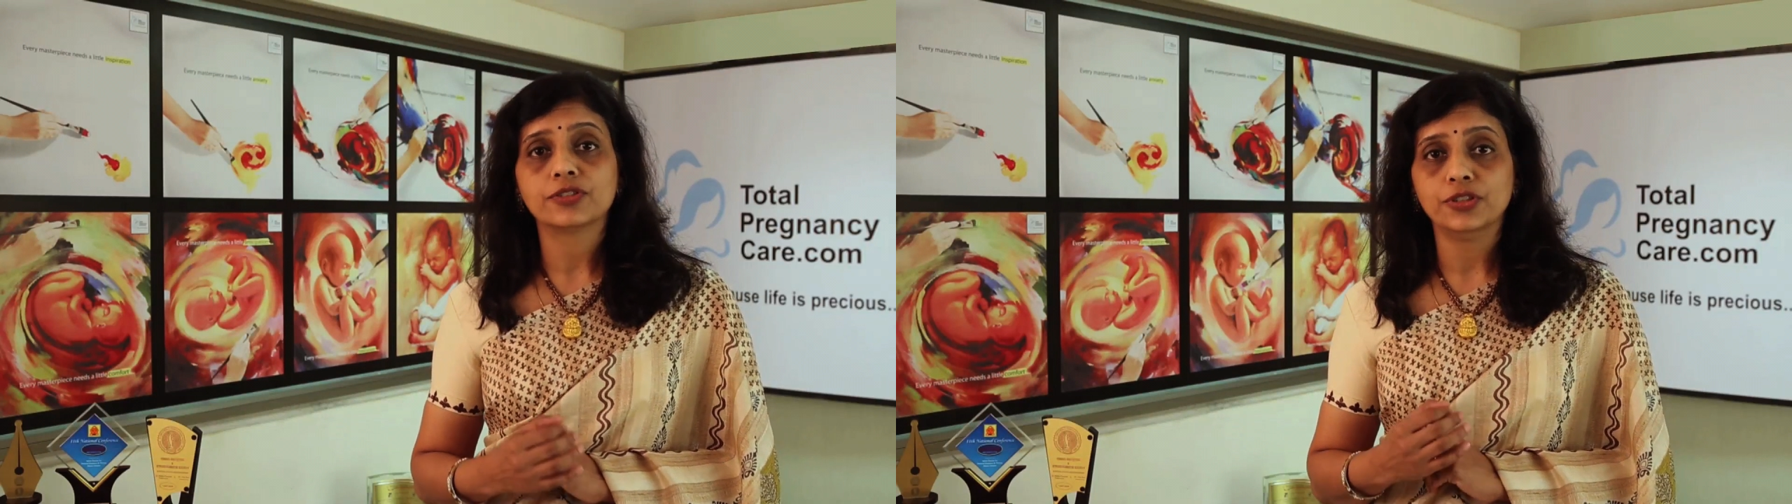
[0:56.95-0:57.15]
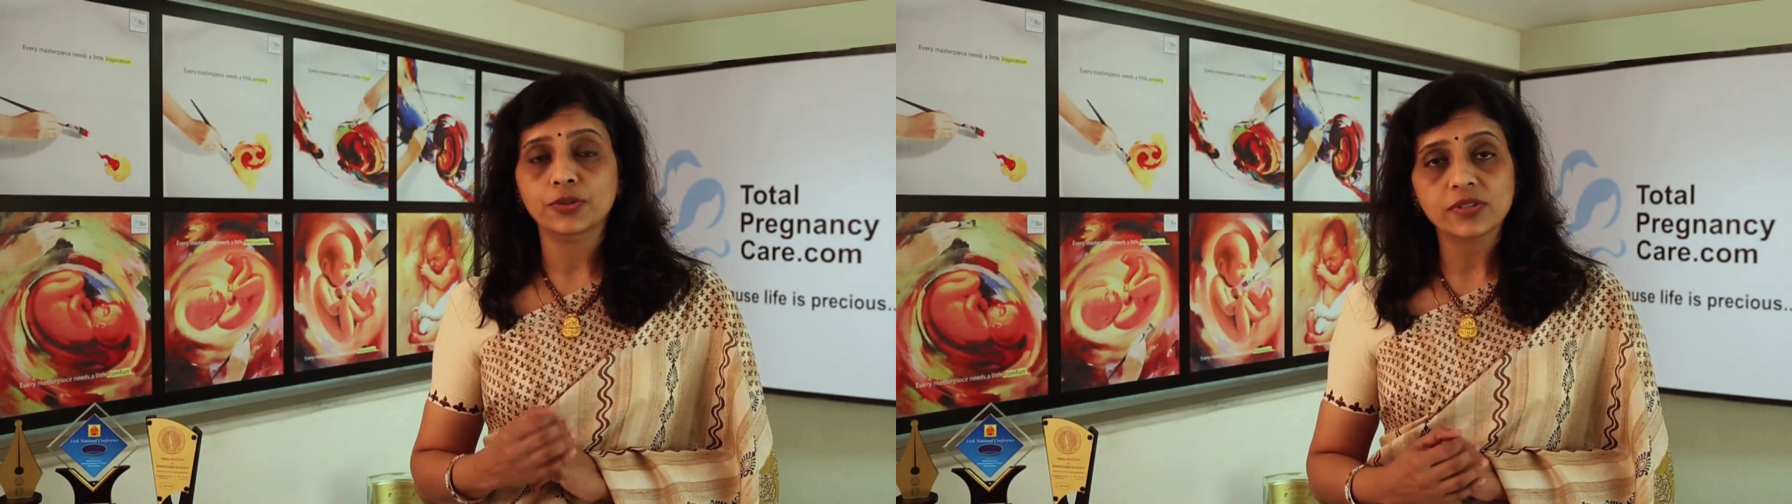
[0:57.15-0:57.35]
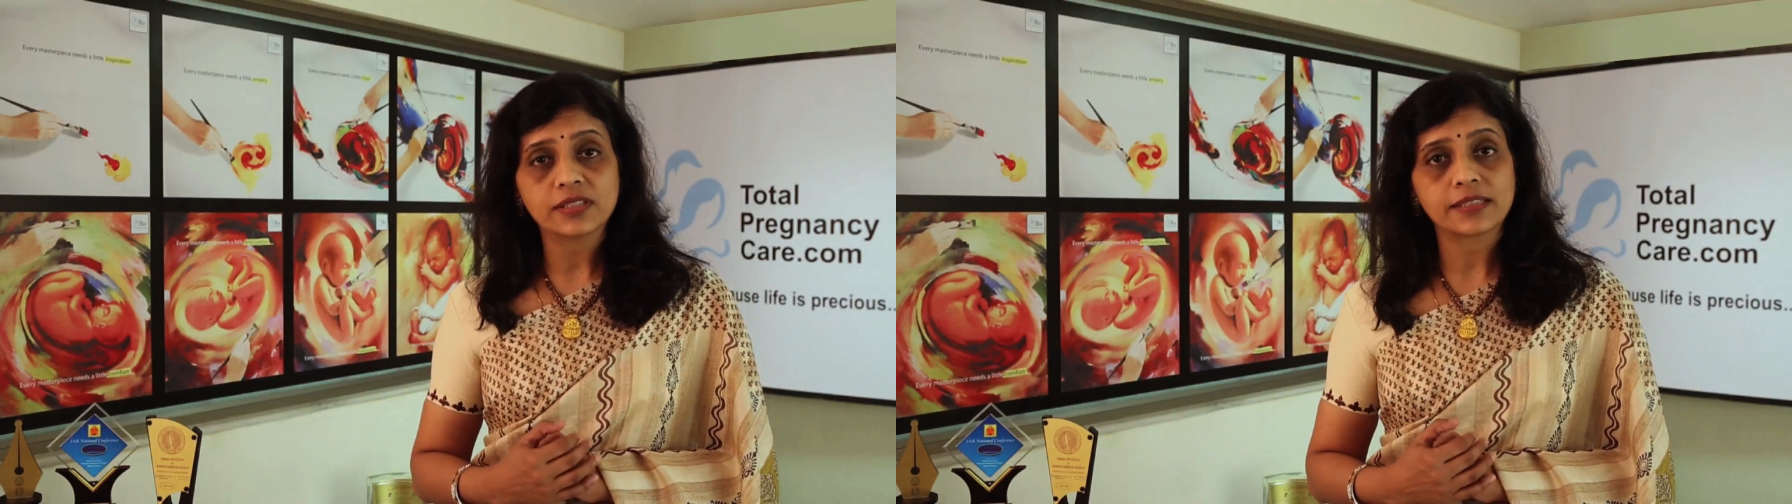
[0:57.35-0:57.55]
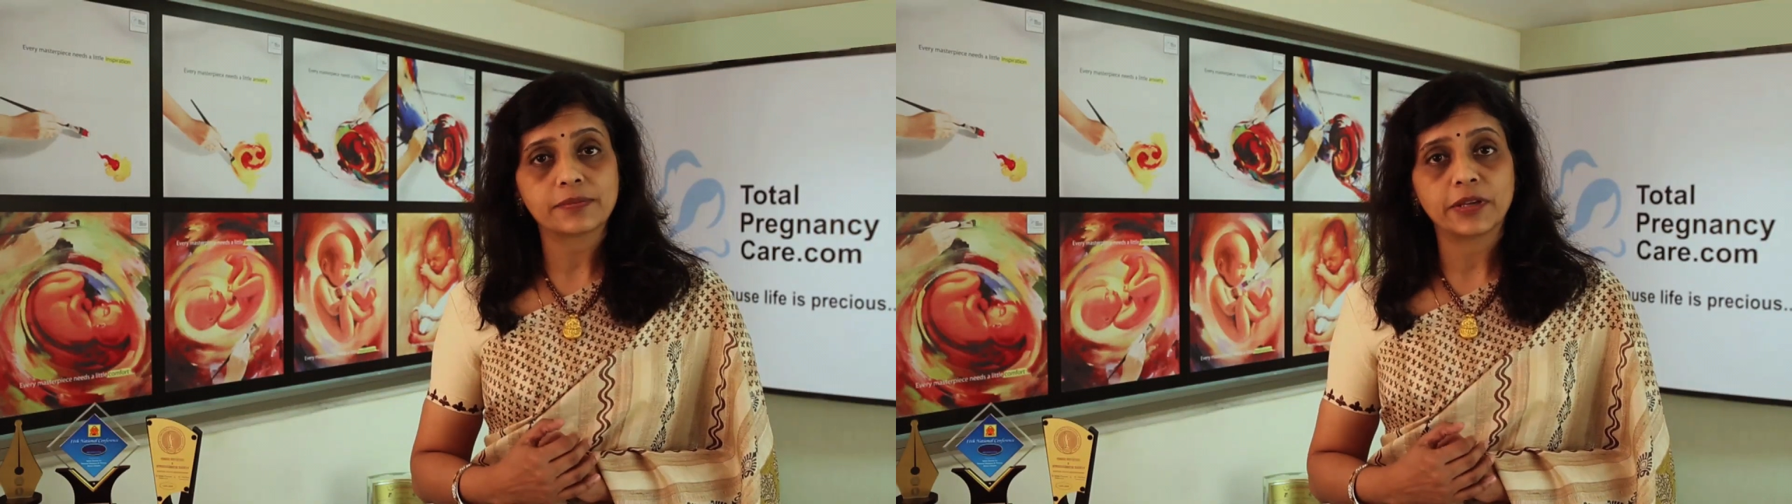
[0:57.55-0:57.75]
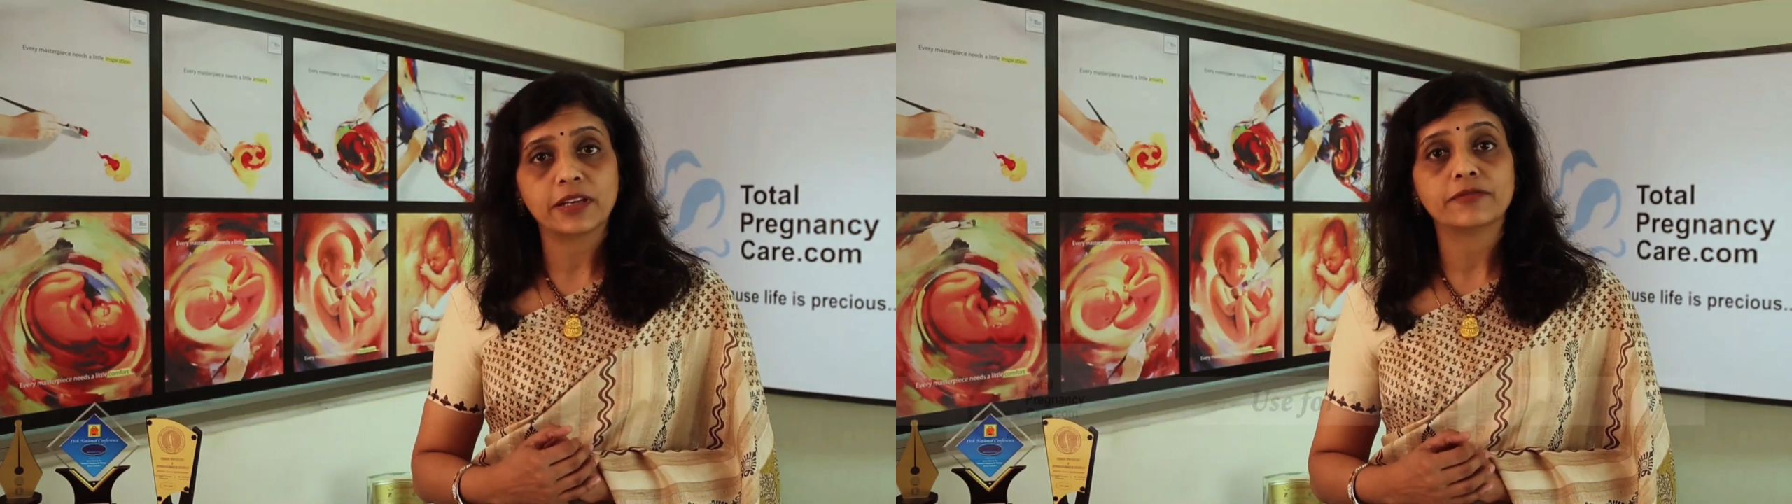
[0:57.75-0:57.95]
to use
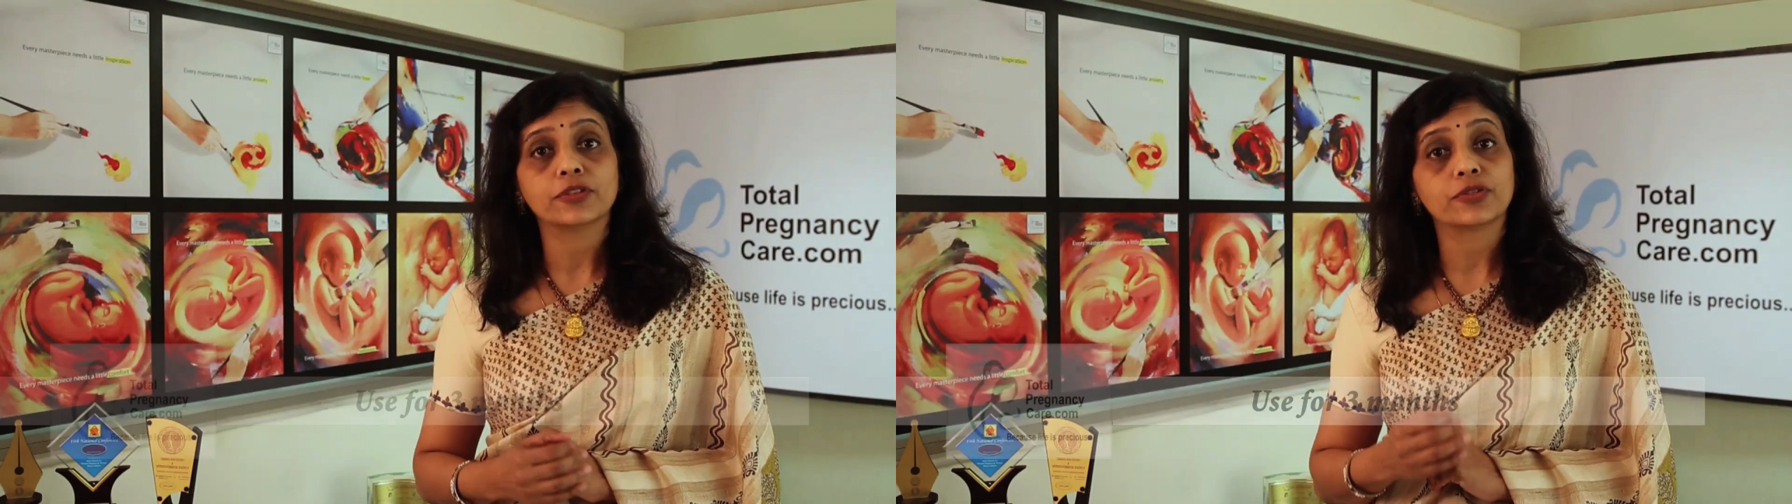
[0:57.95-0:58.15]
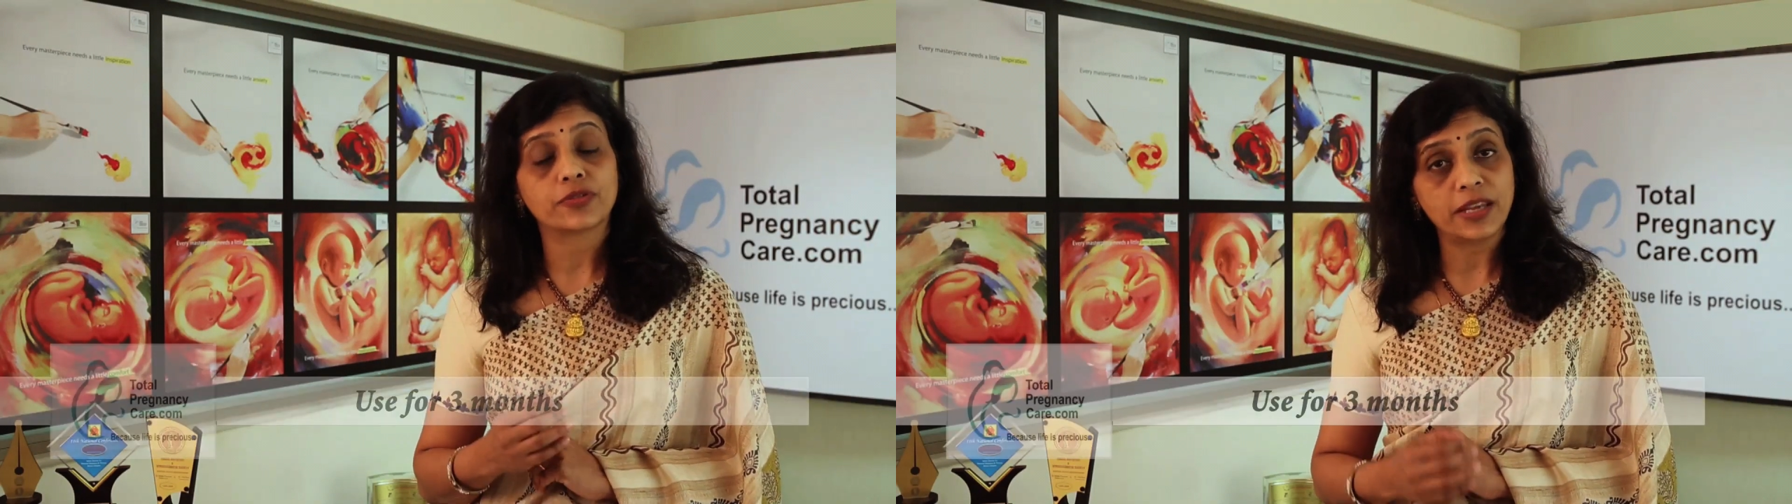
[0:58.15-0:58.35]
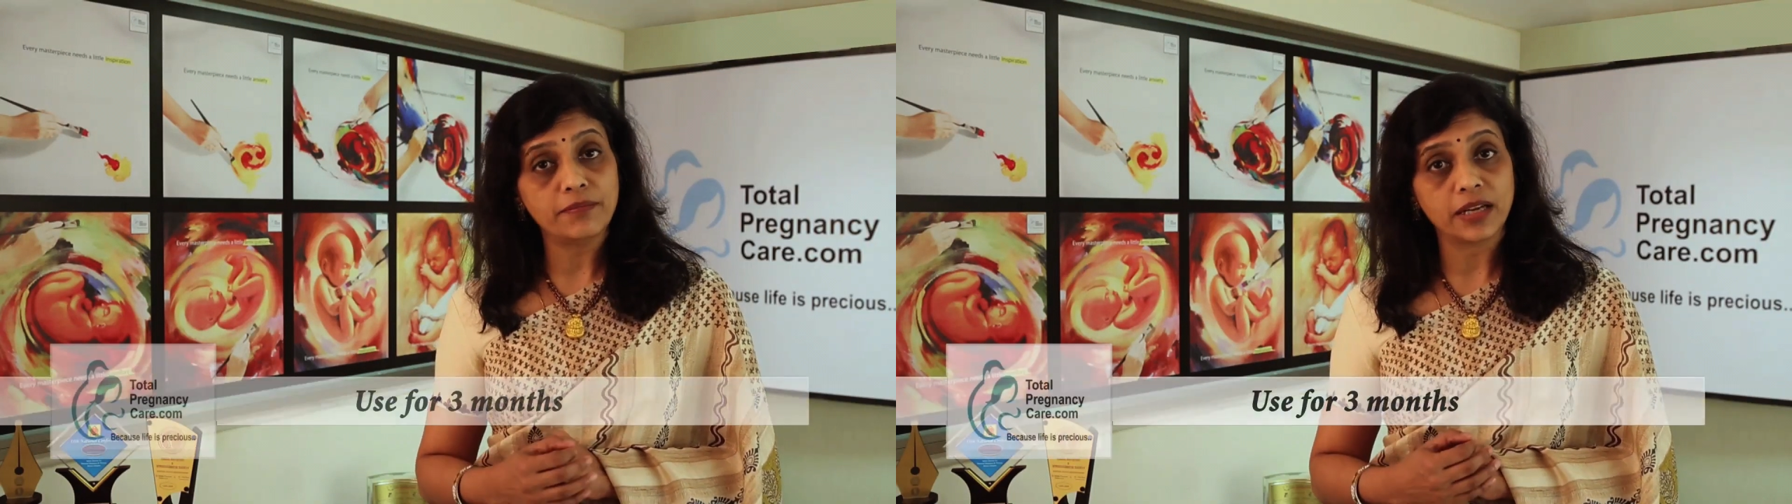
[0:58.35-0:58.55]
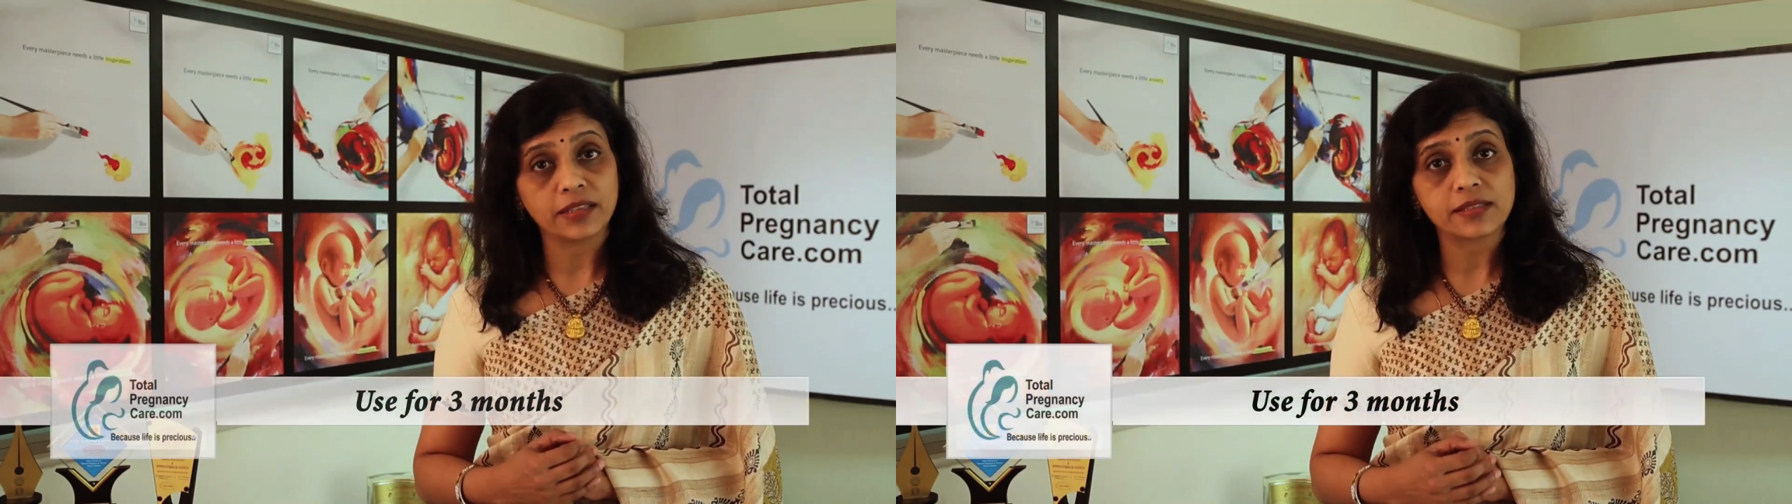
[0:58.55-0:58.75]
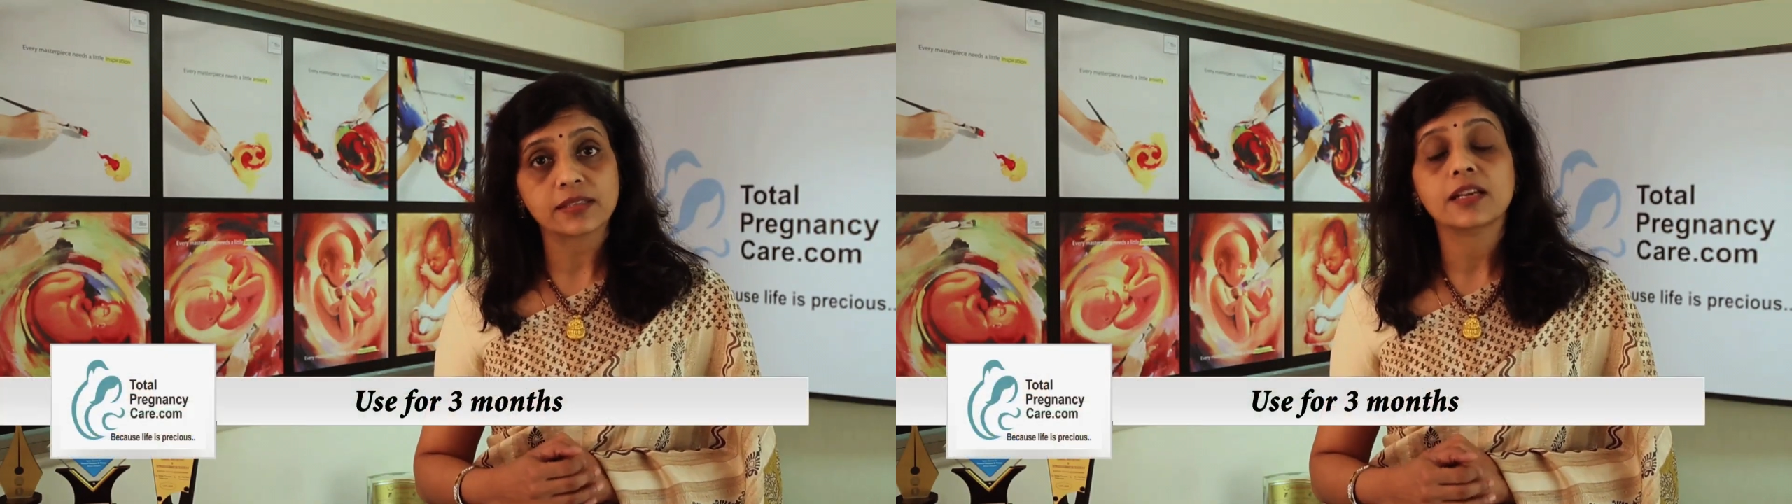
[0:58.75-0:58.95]
this pill for 3
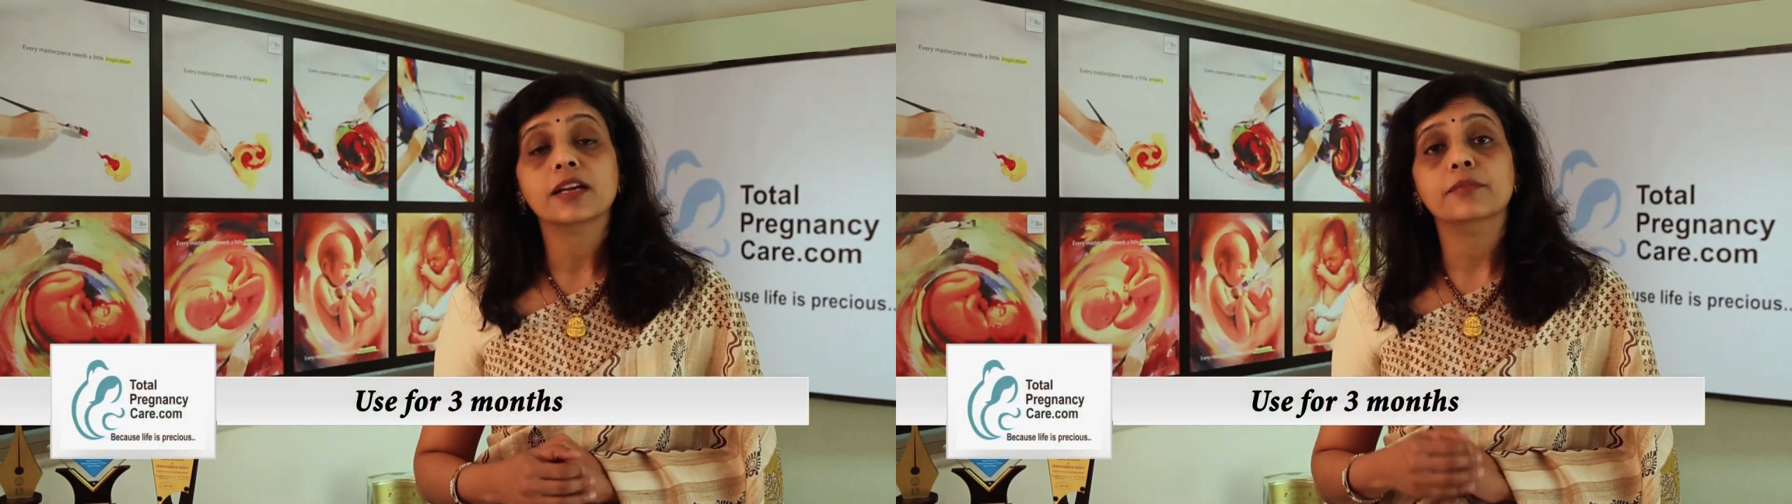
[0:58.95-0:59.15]
months